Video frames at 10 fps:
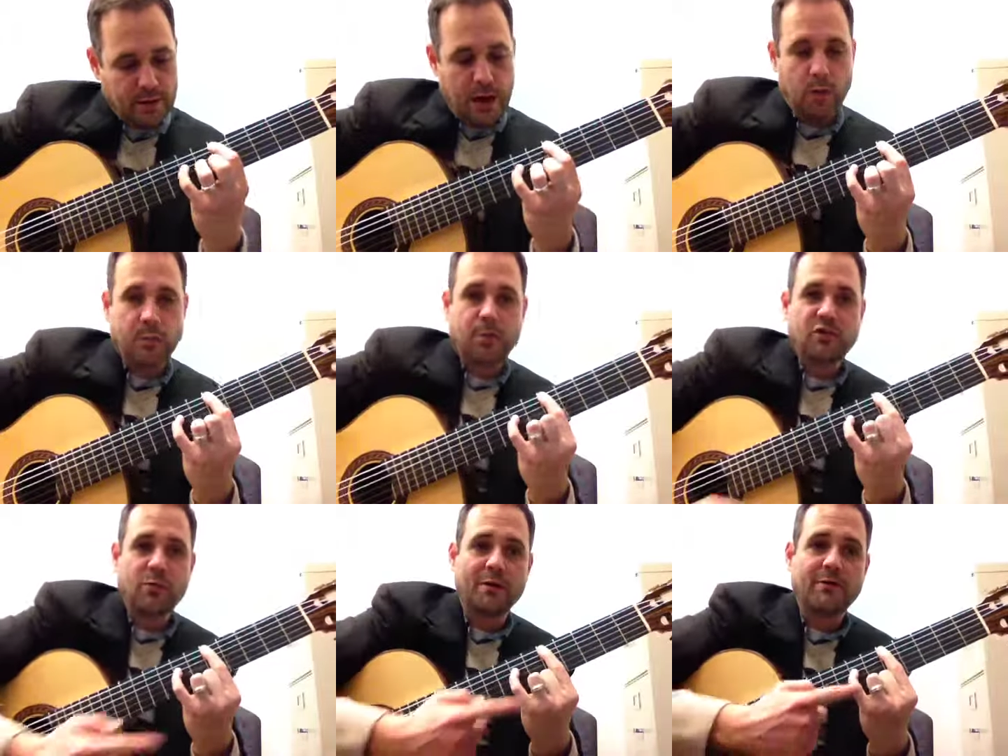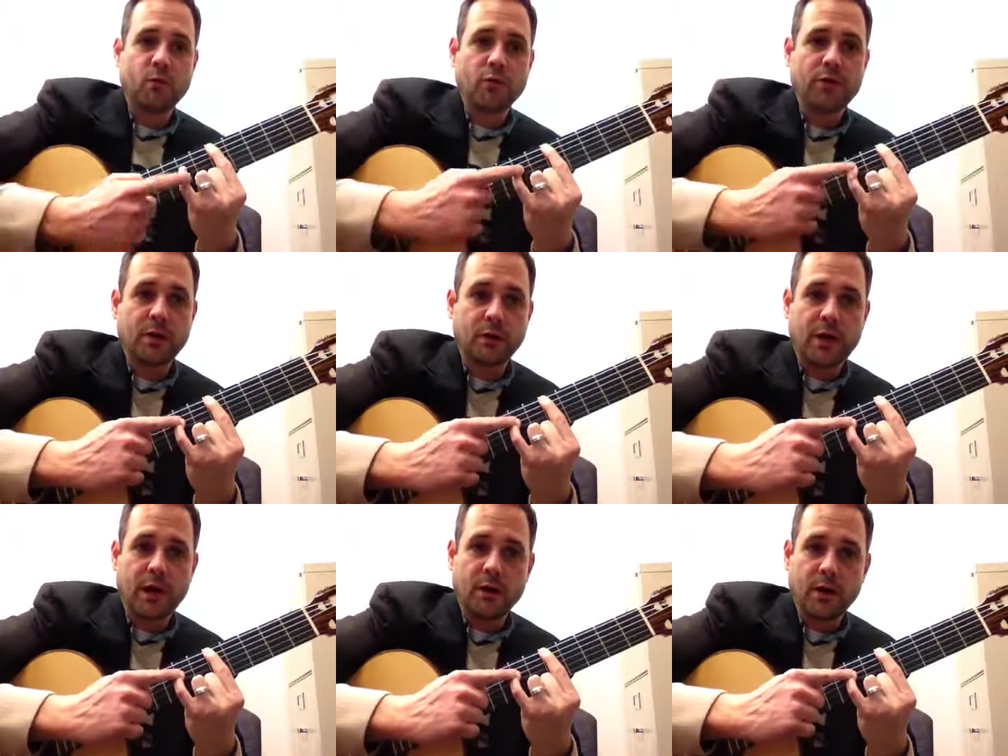I want to place my 4th finger
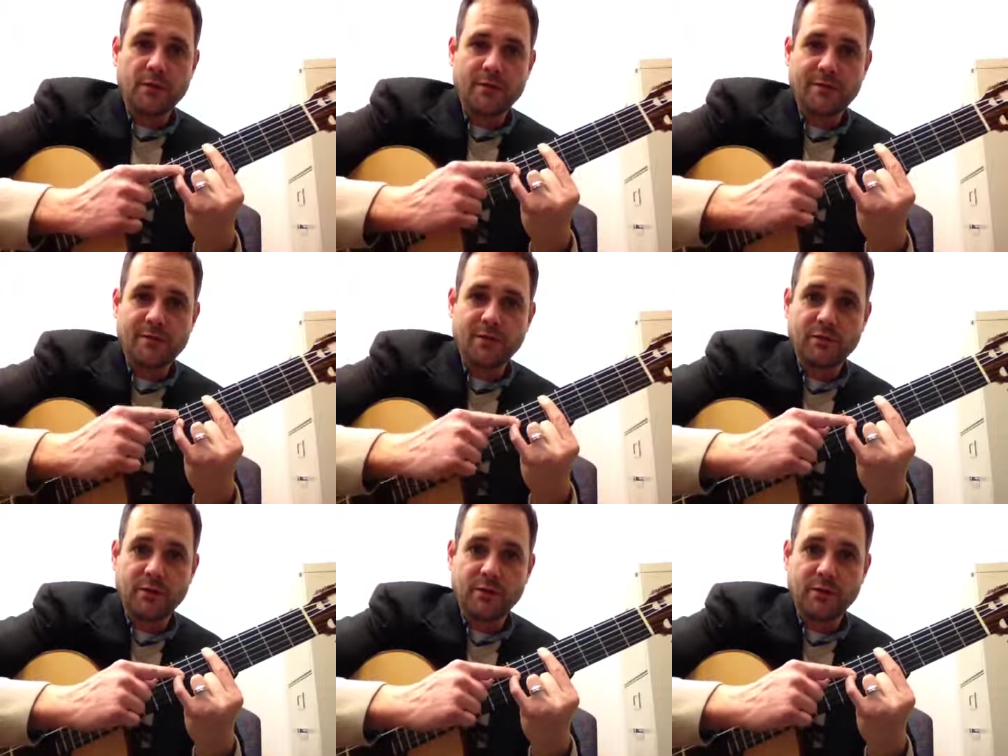now on the 7th